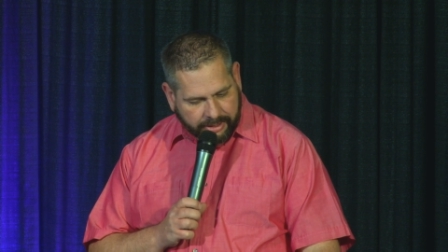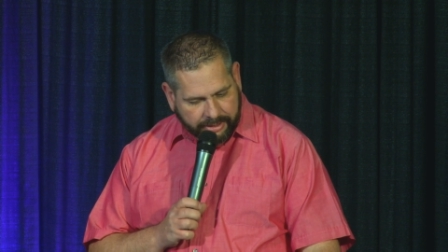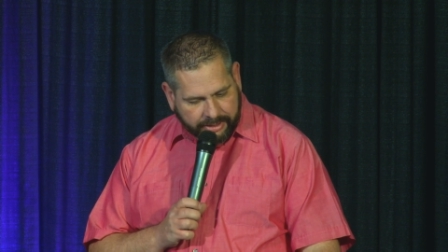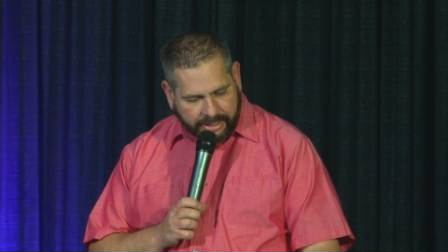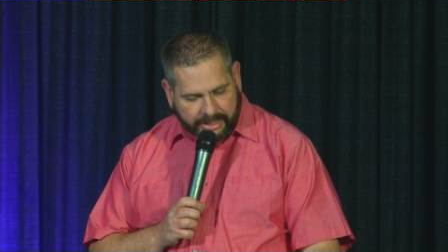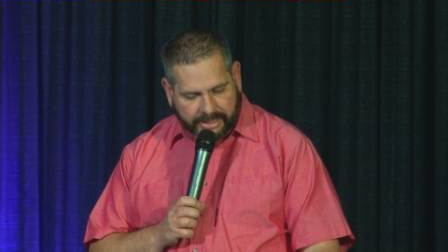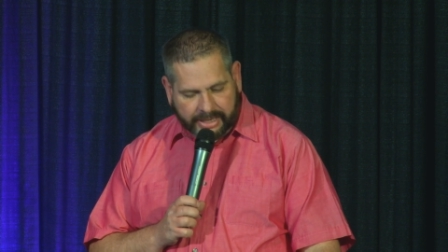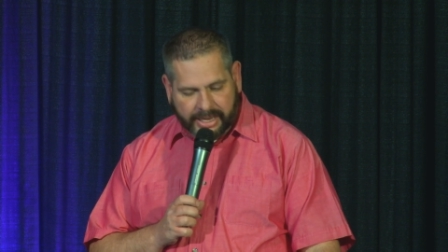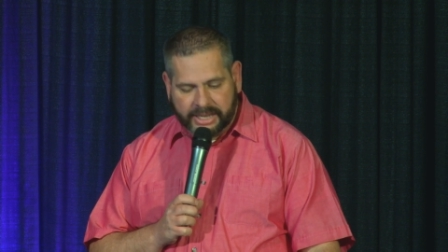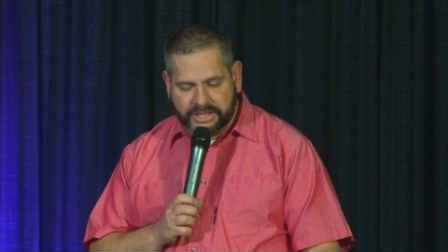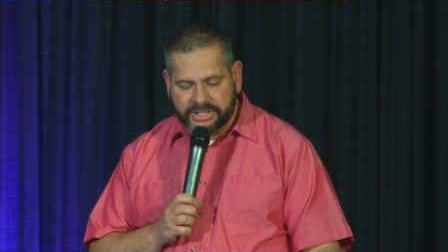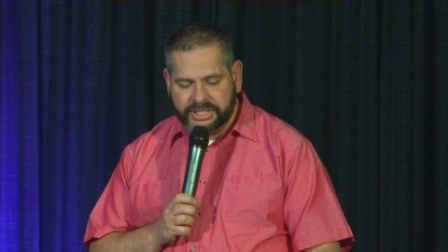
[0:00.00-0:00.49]

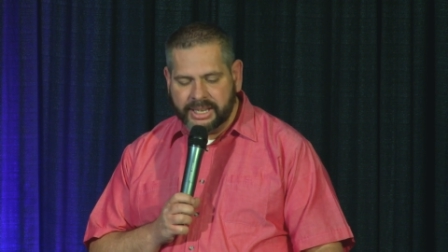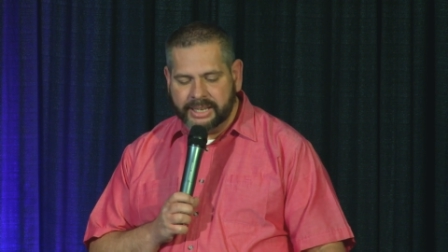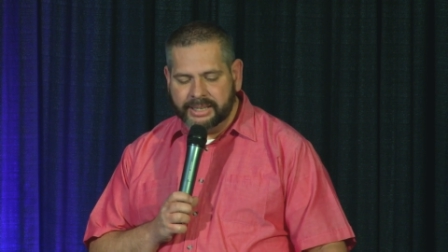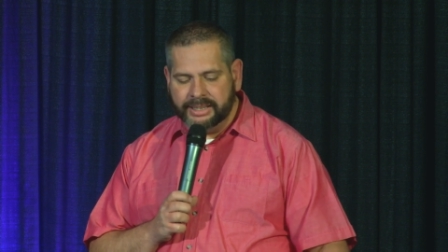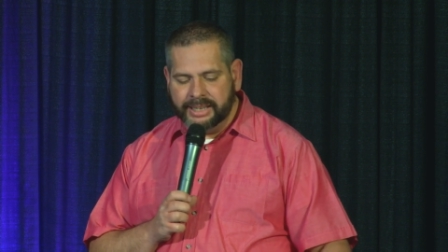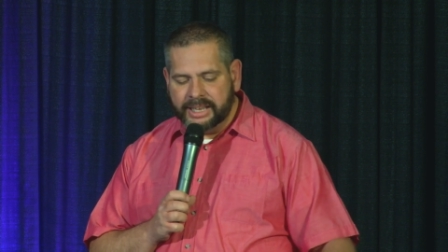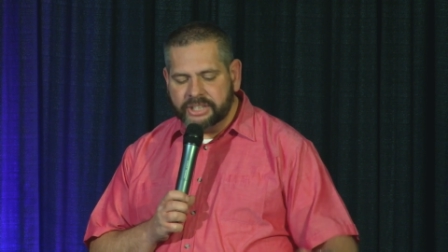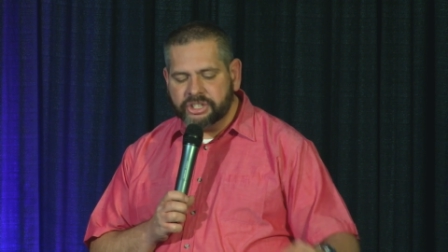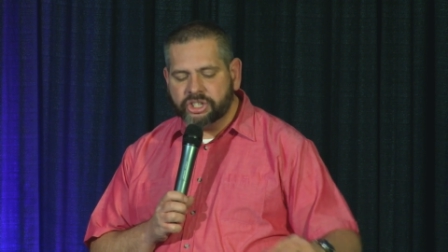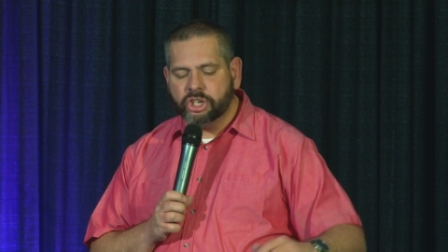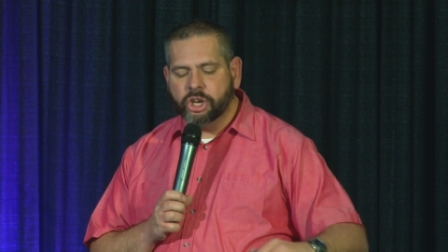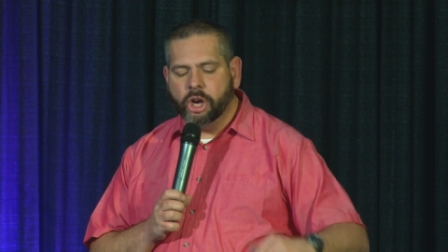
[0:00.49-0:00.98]
Then they said,
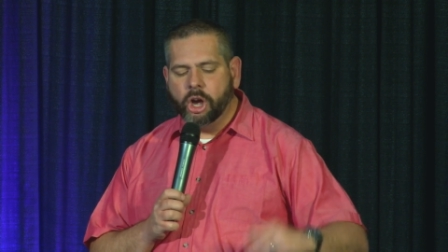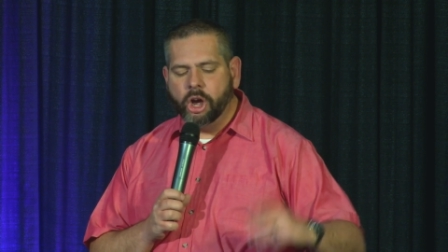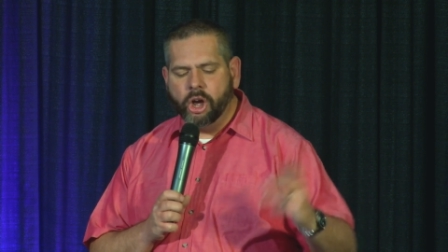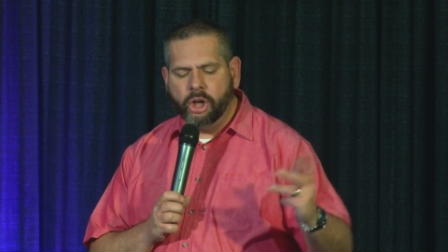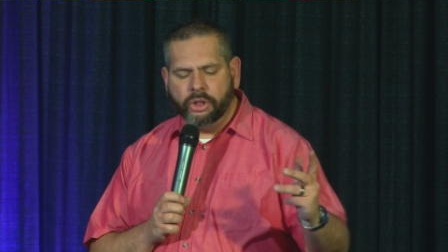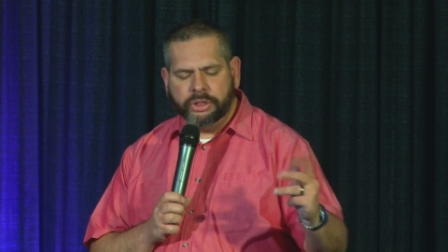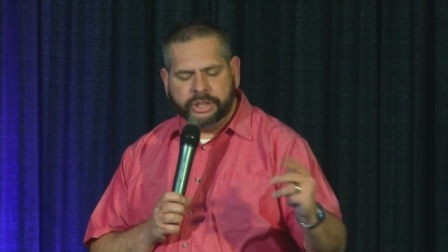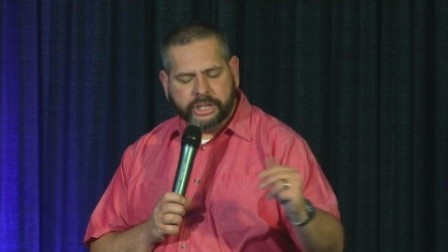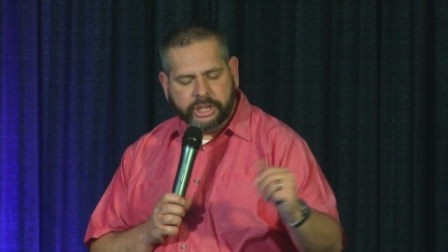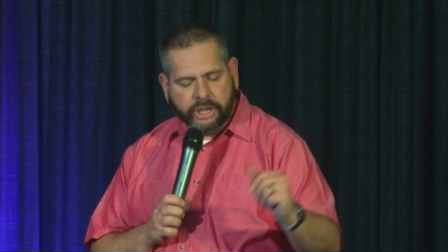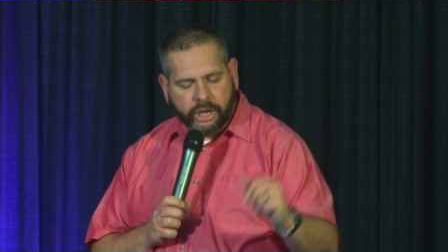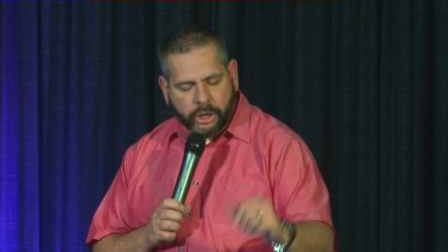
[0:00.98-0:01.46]
Let's
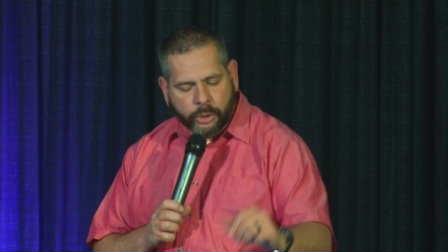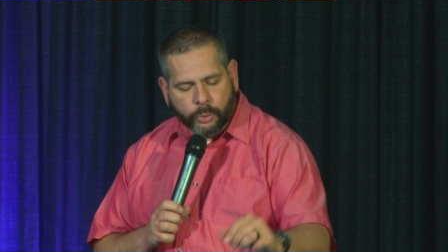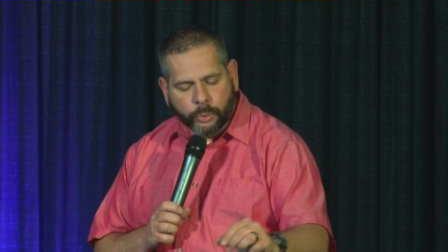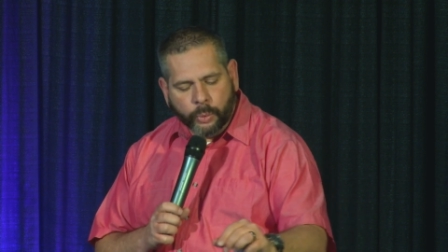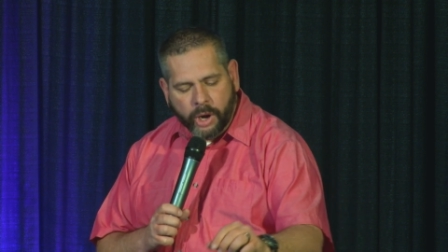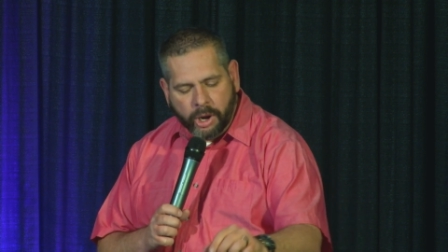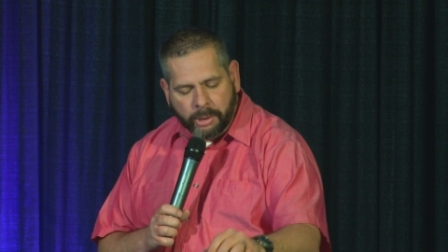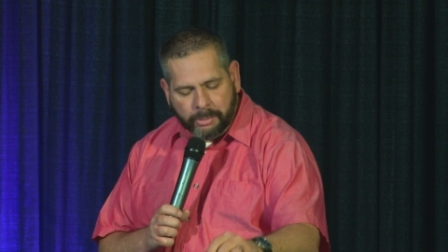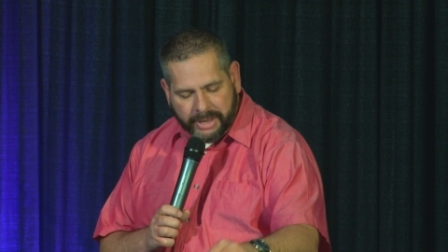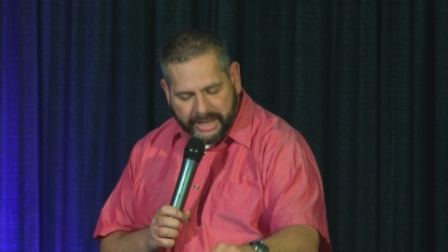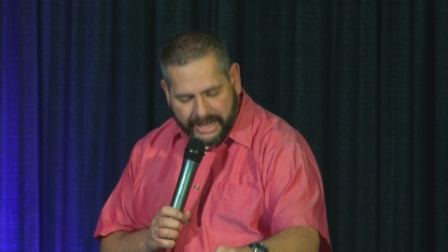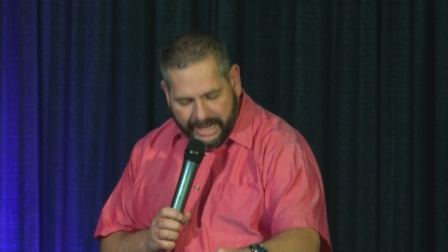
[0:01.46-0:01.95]
call the young
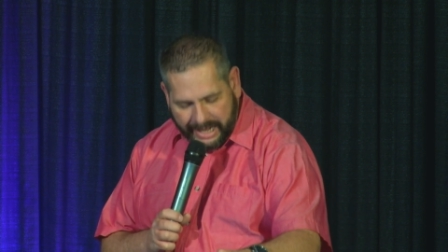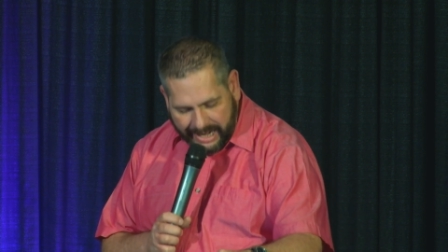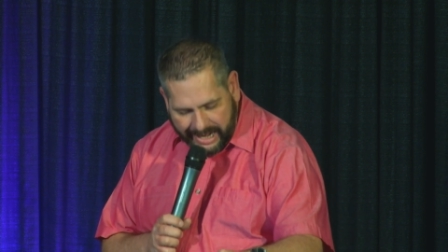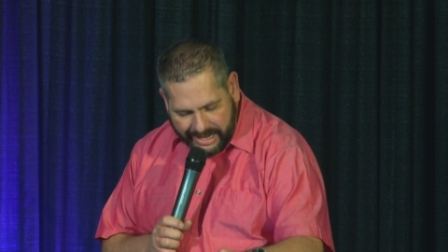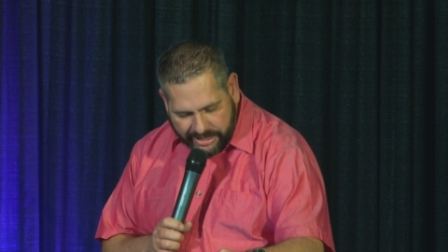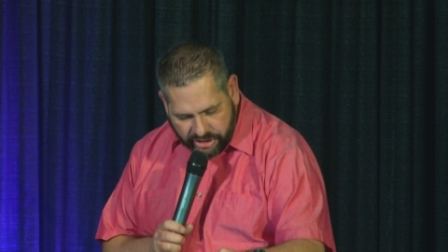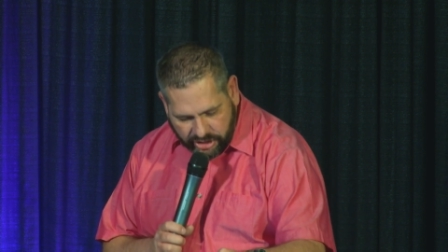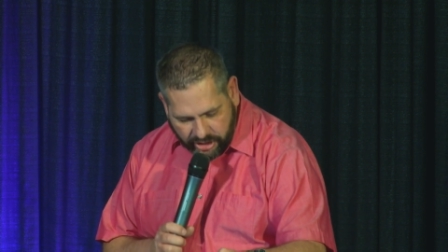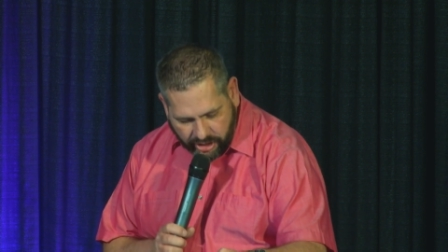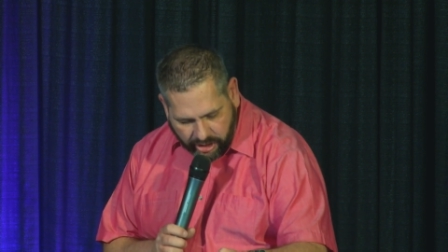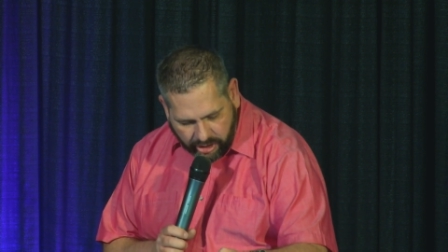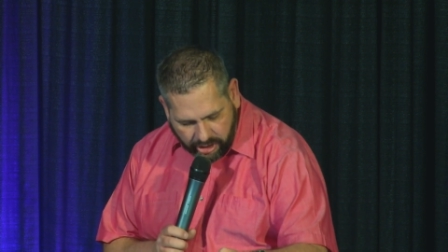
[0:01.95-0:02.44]
woman and
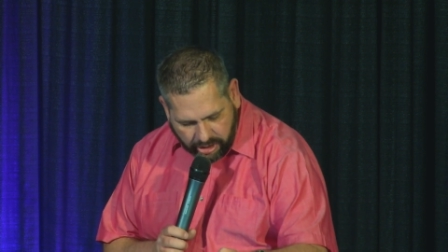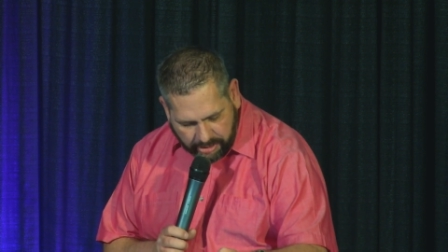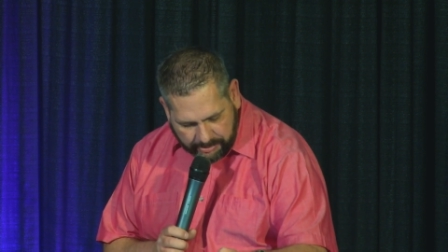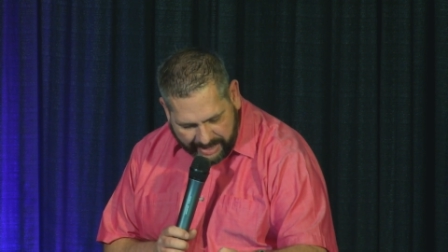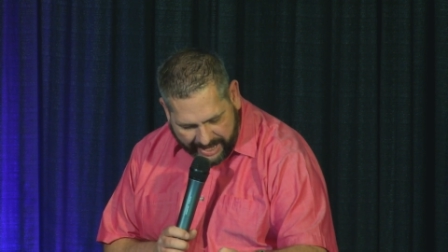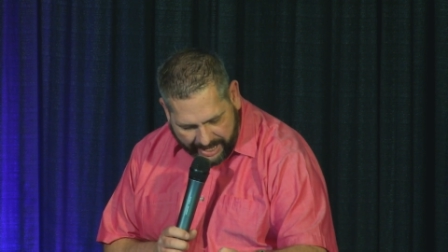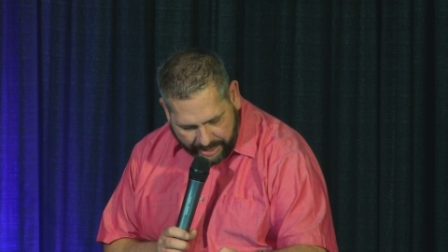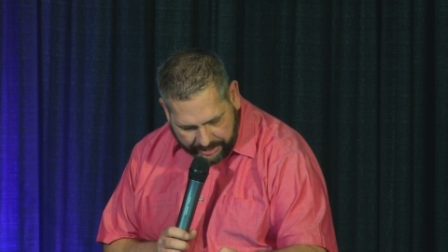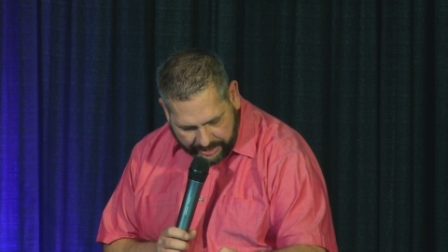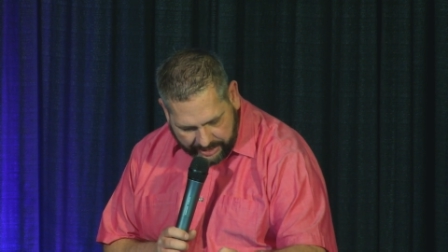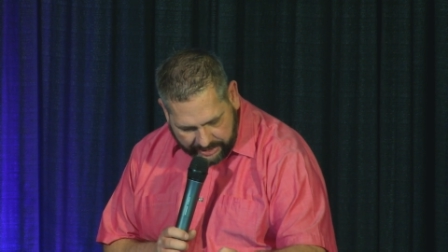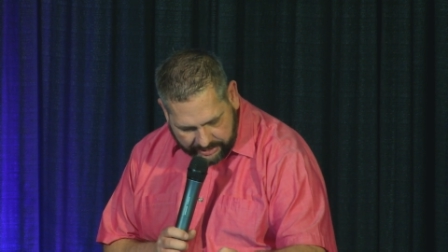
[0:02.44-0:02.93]
ask her
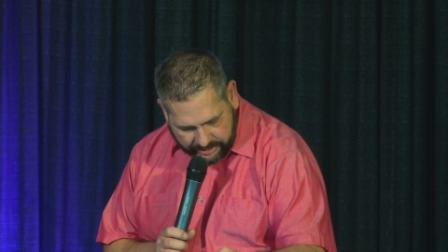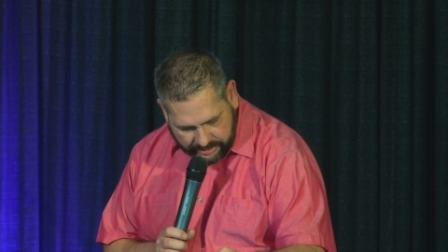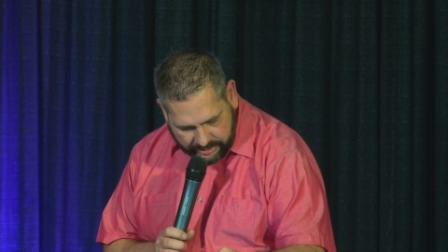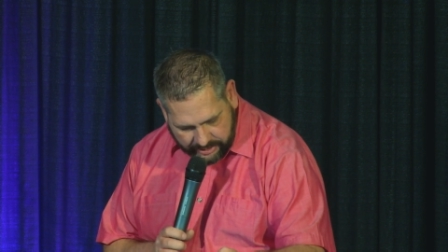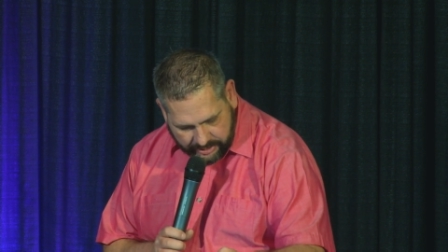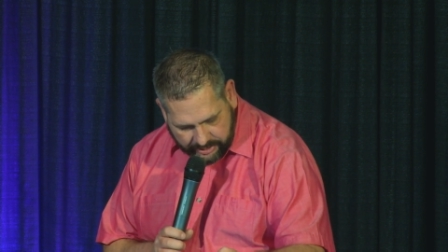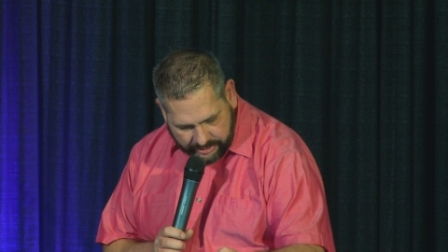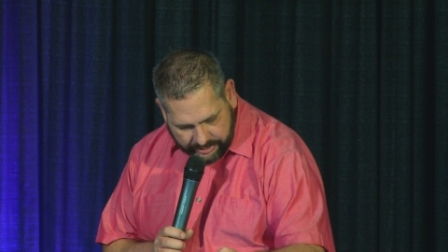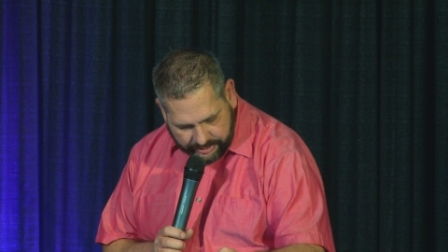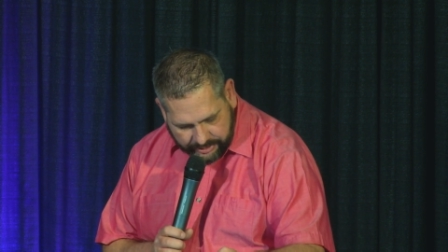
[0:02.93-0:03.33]
about it.